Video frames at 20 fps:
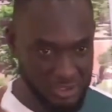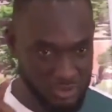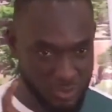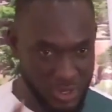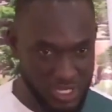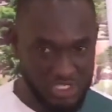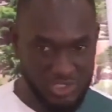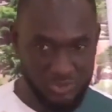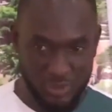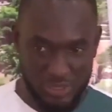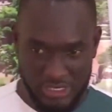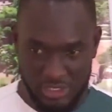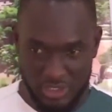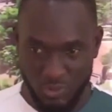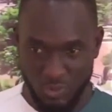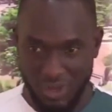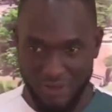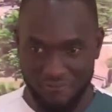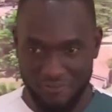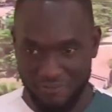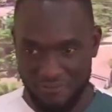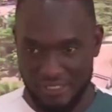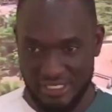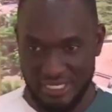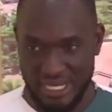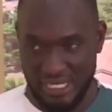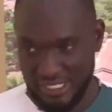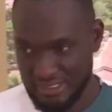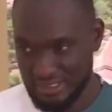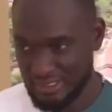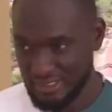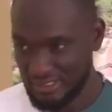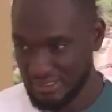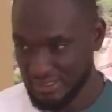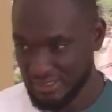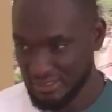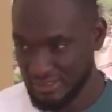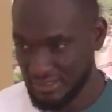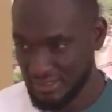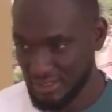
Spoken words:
120 to 150 Ghana cedis.